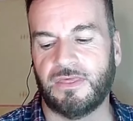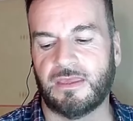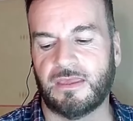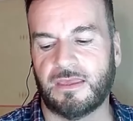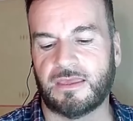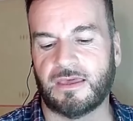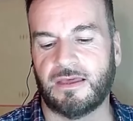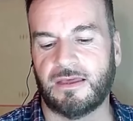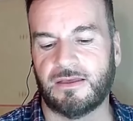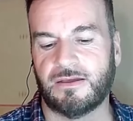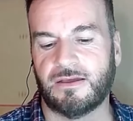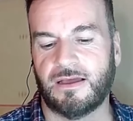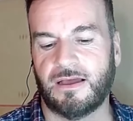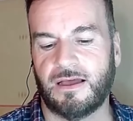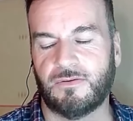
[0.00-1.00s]
think
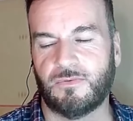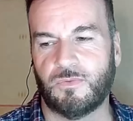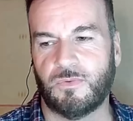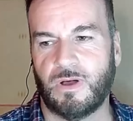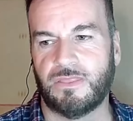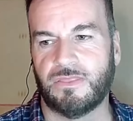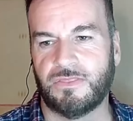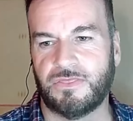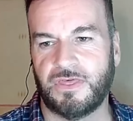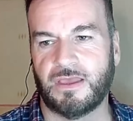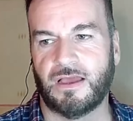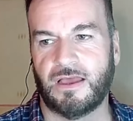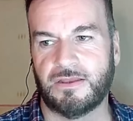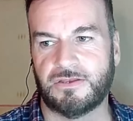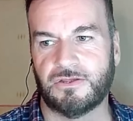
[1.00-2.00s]
one
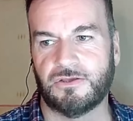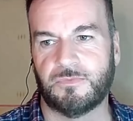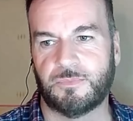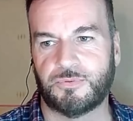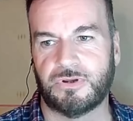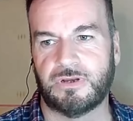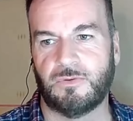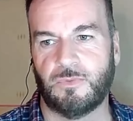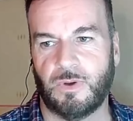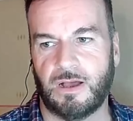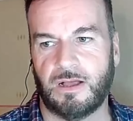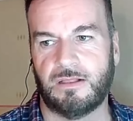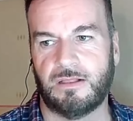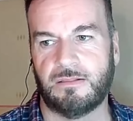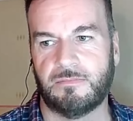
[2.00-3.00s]
thing I do pretty
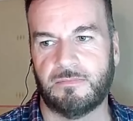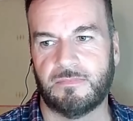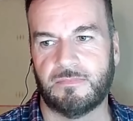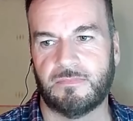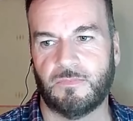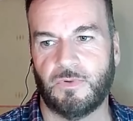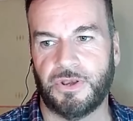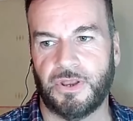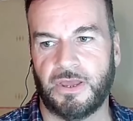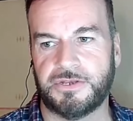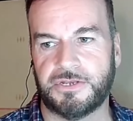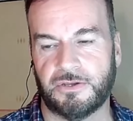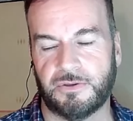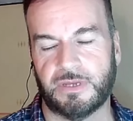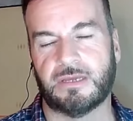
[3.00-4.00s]
well when
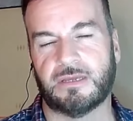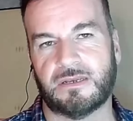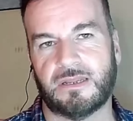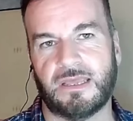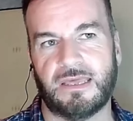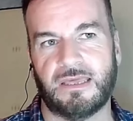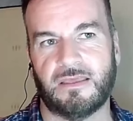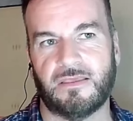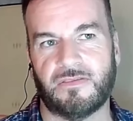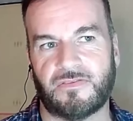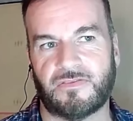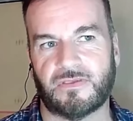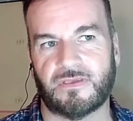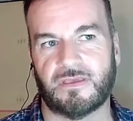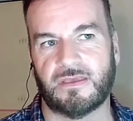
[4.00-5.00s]
I do it
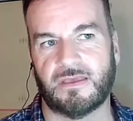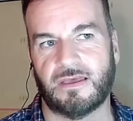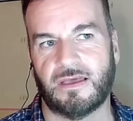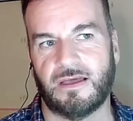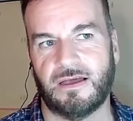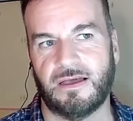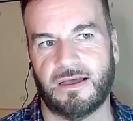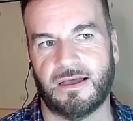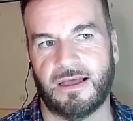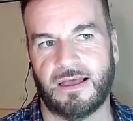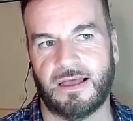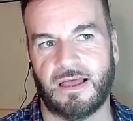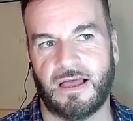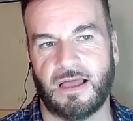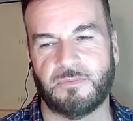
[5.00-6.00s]
is
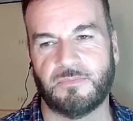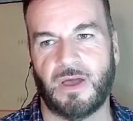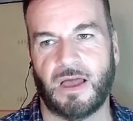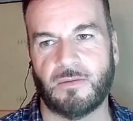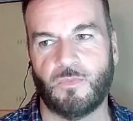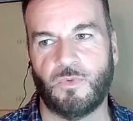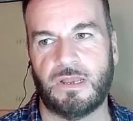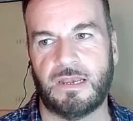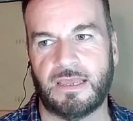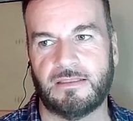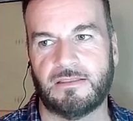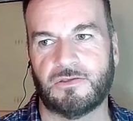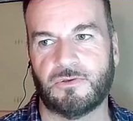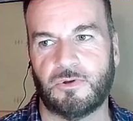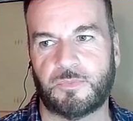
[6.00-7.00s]
I'm
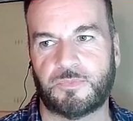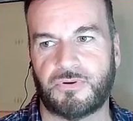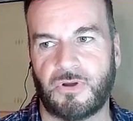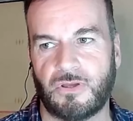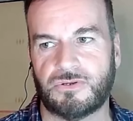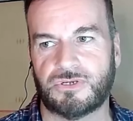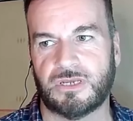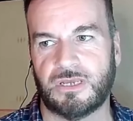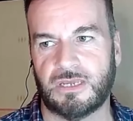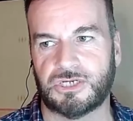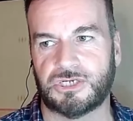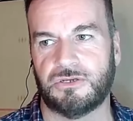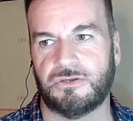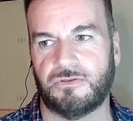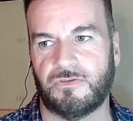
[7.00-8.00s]
willing to approach
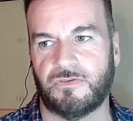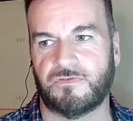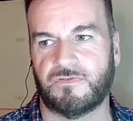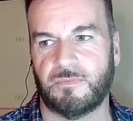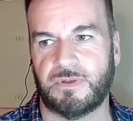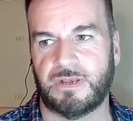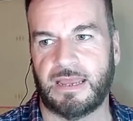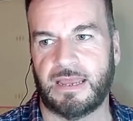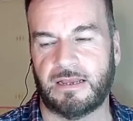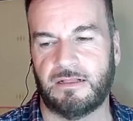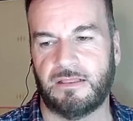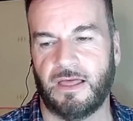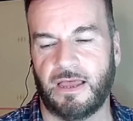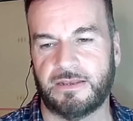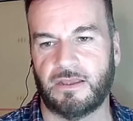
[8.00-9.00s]
issues from an
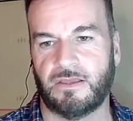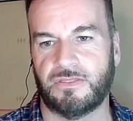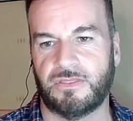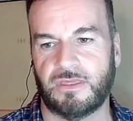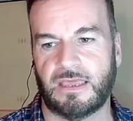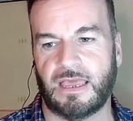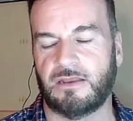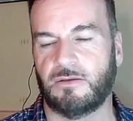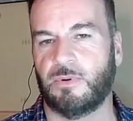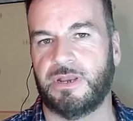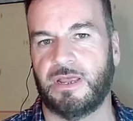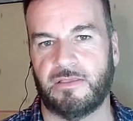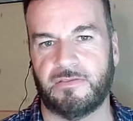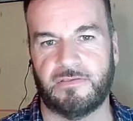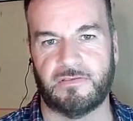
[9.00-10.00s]
angle that I don't think
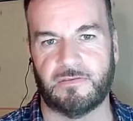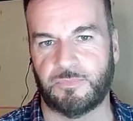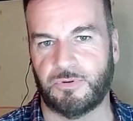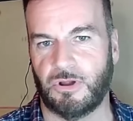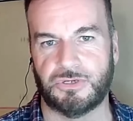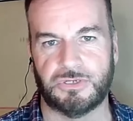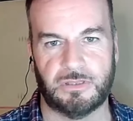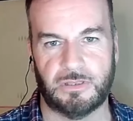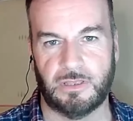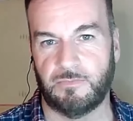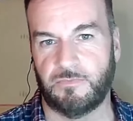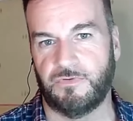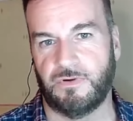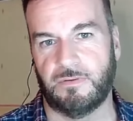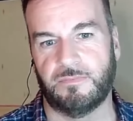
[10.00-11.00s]
anyone else is approaching
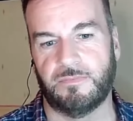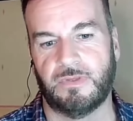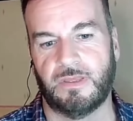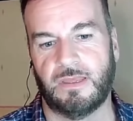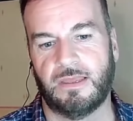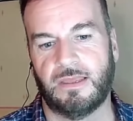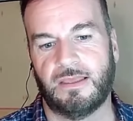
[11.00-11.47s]
them from.